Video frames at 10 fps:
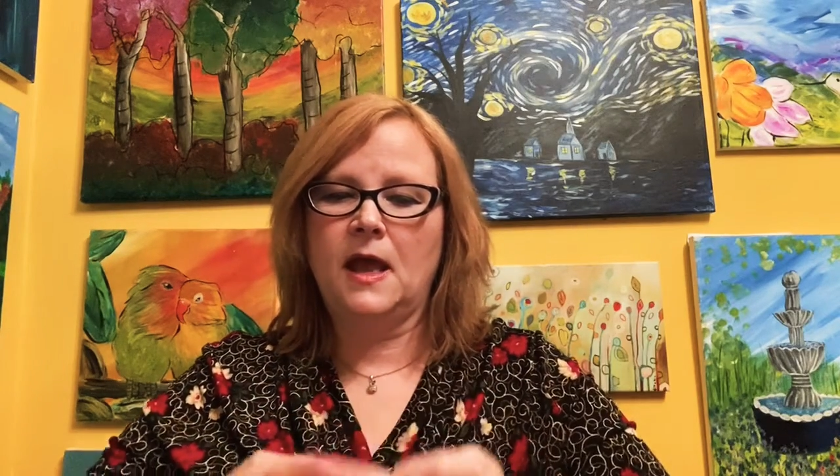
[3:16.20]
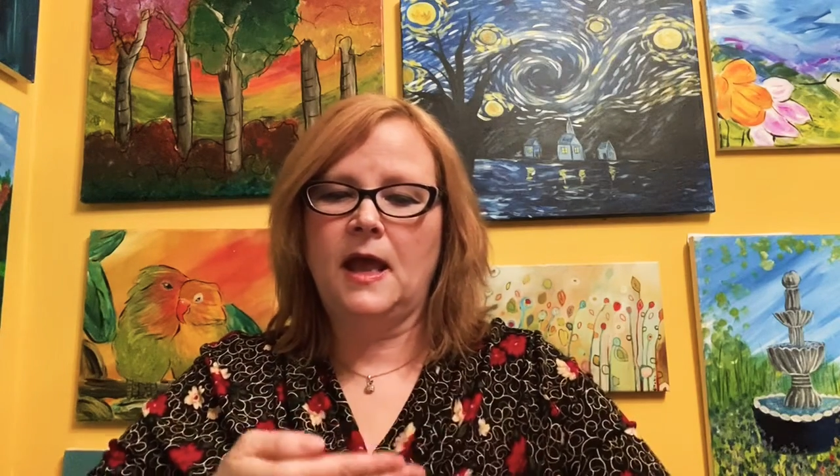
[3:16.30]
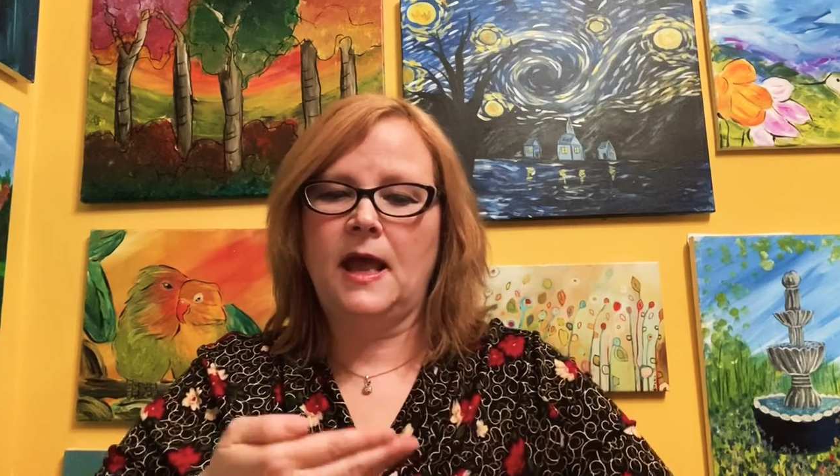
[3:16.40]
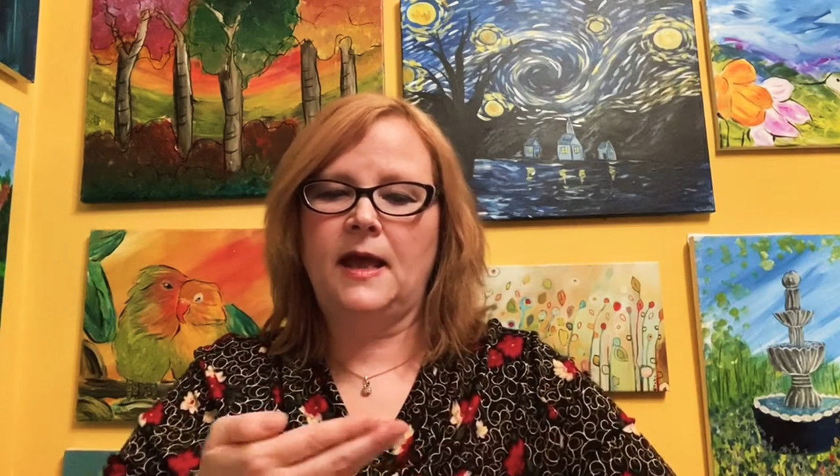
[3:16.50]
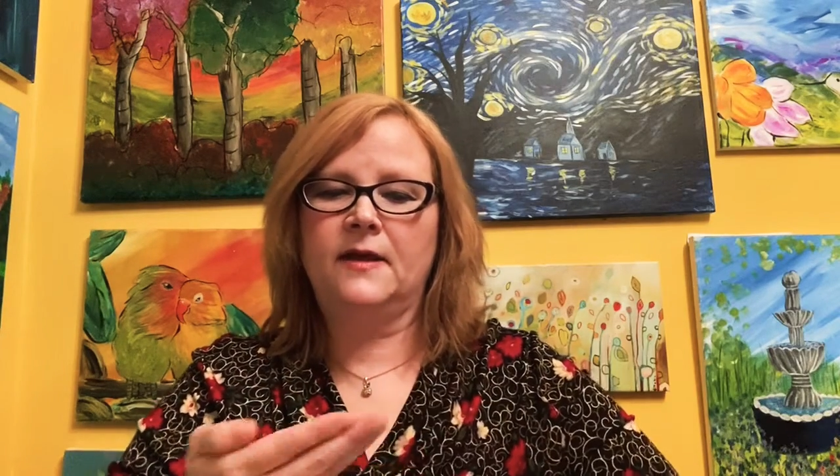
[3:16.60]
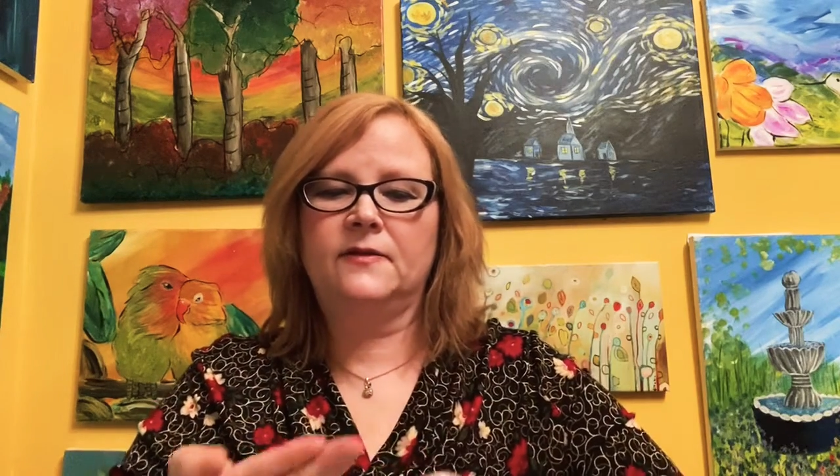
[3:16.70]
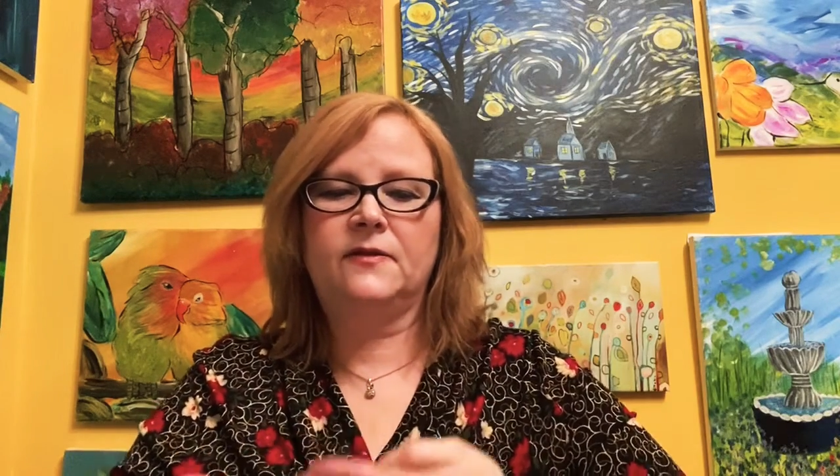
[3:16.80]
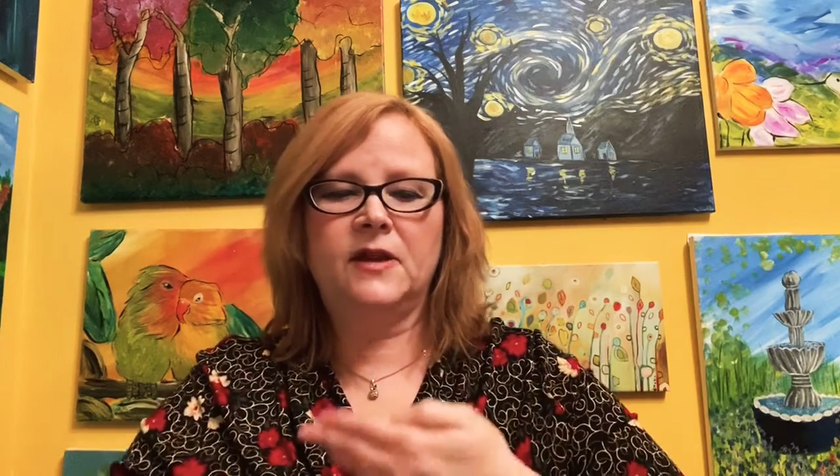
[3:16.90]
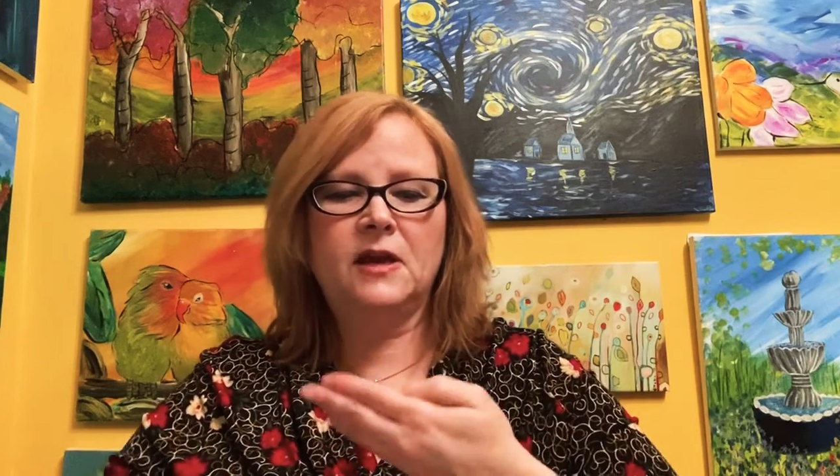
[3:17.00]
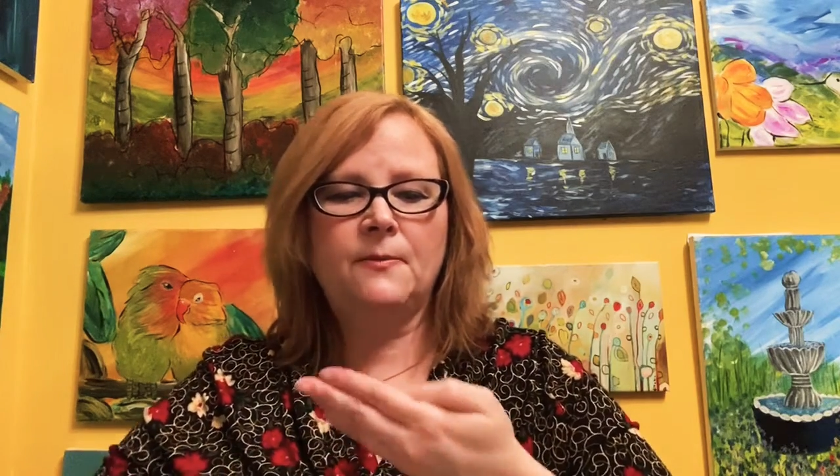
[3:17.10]
And
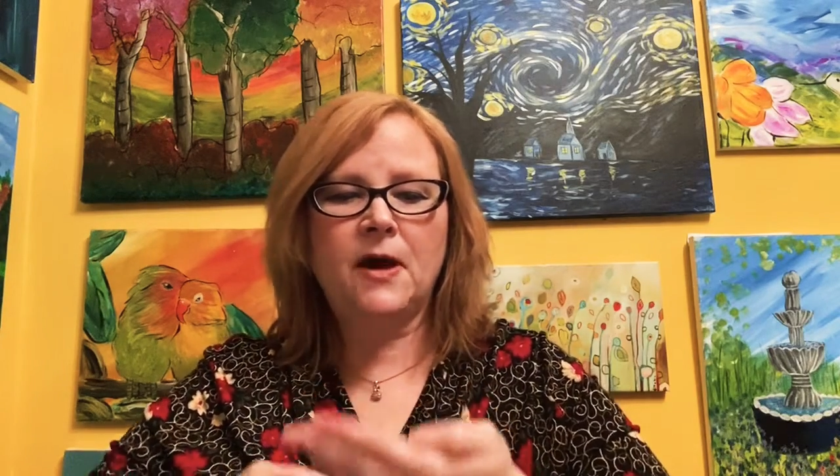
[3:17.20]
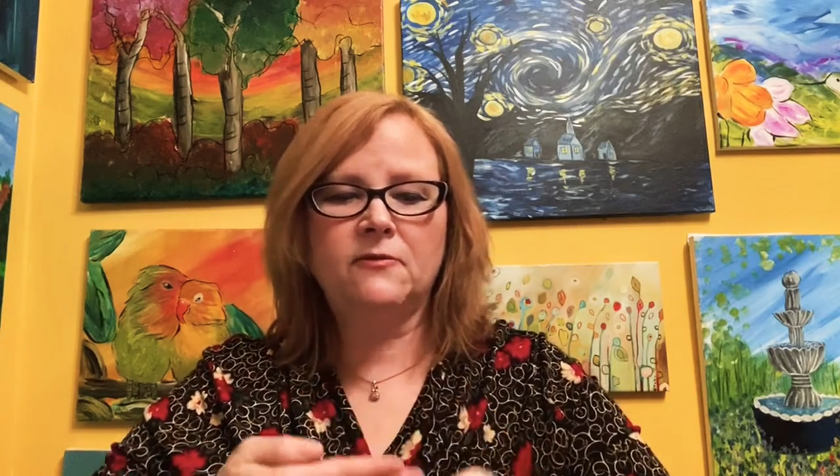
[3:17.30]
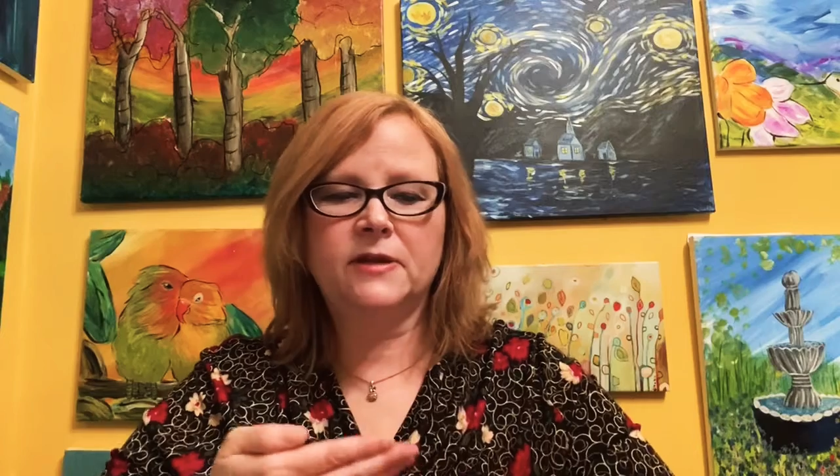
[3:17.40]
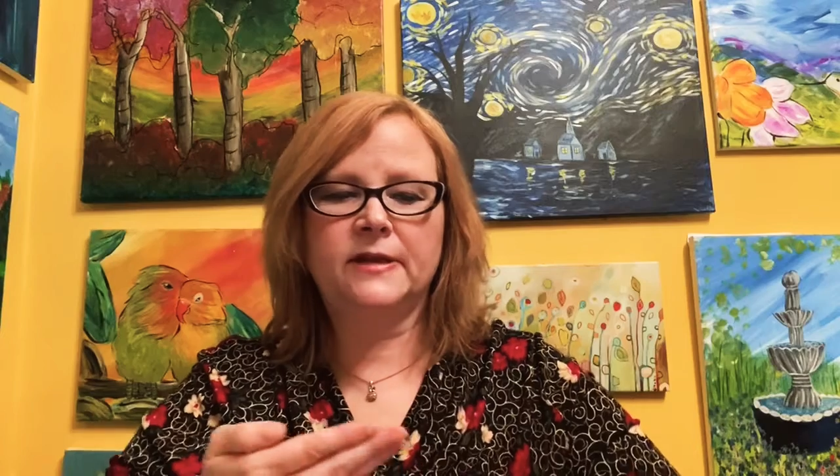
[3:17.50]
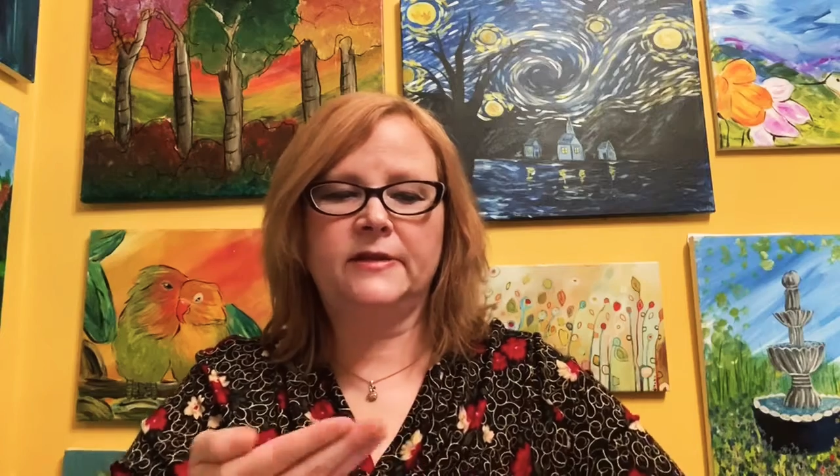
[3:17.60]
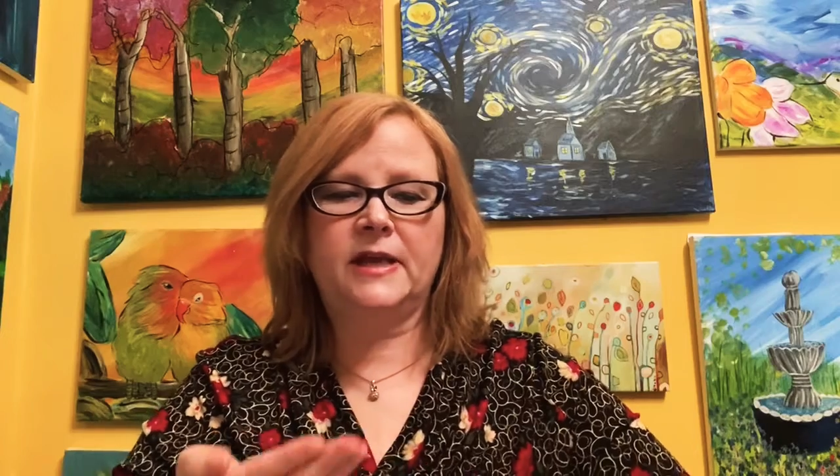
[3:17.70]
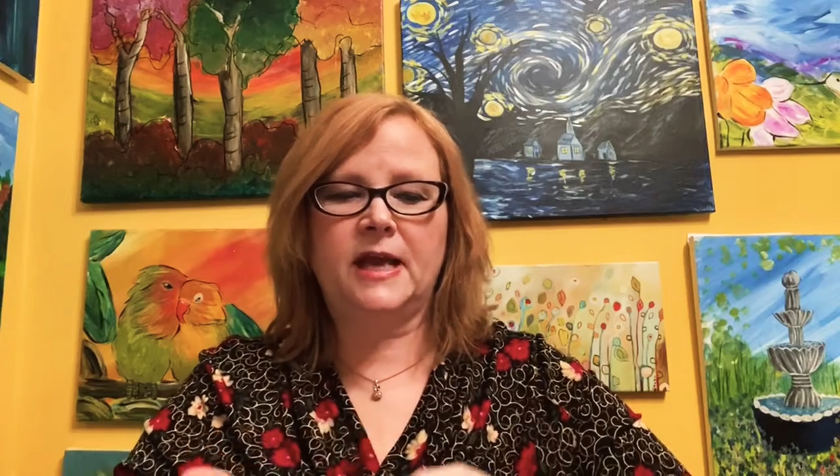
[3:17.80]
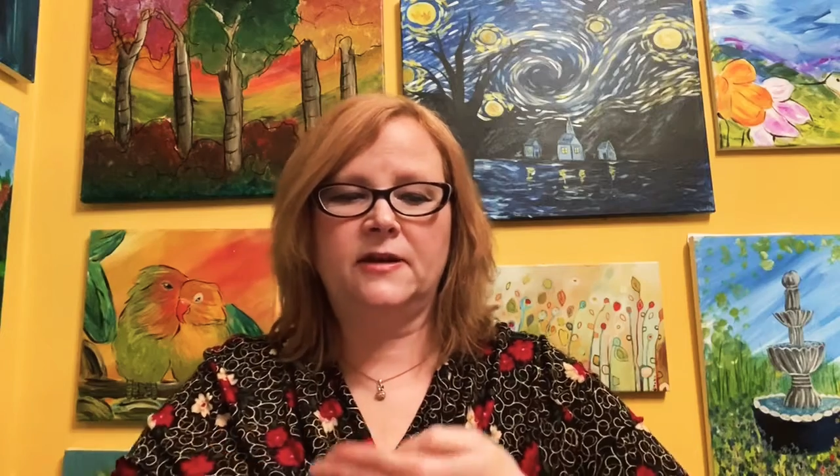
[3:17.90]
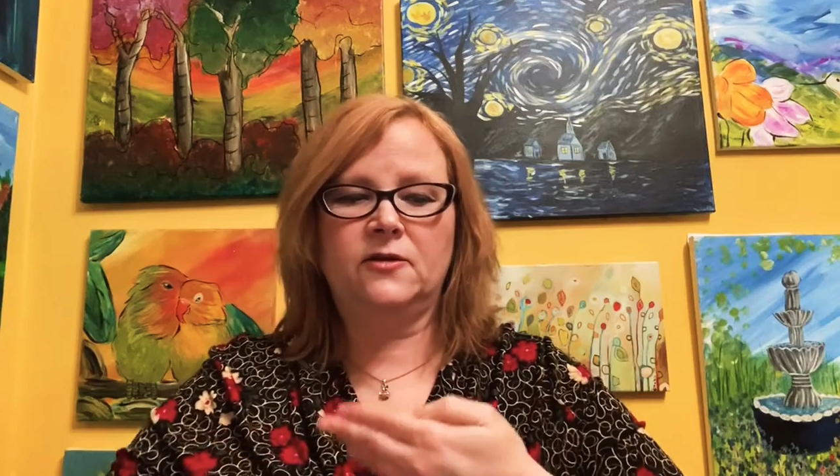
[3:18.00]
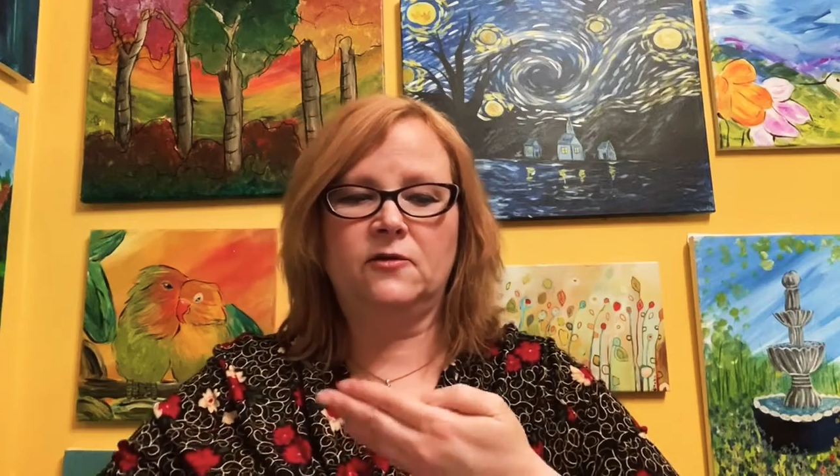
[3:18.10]
think about
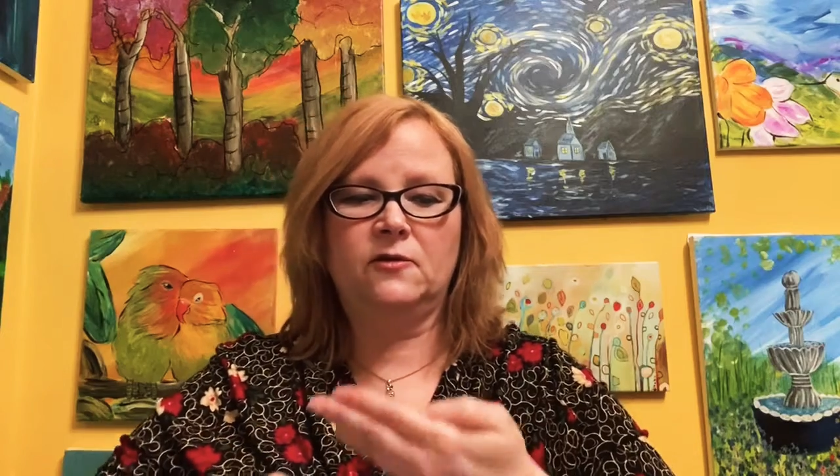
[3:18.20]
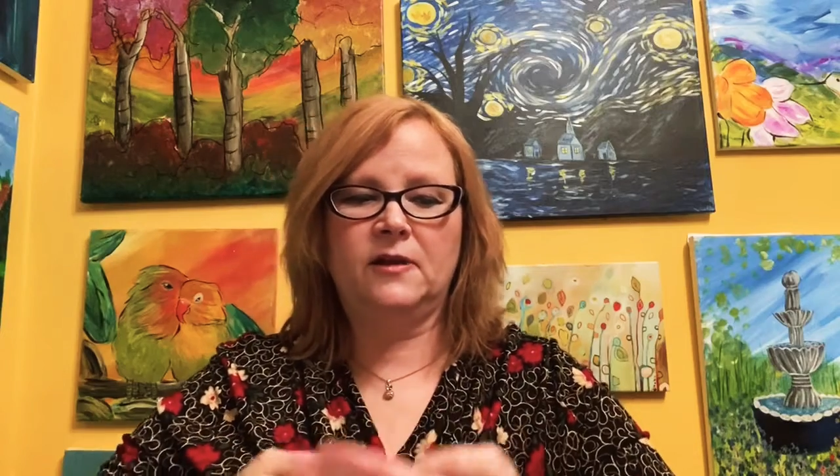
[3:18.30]
Nathaniel.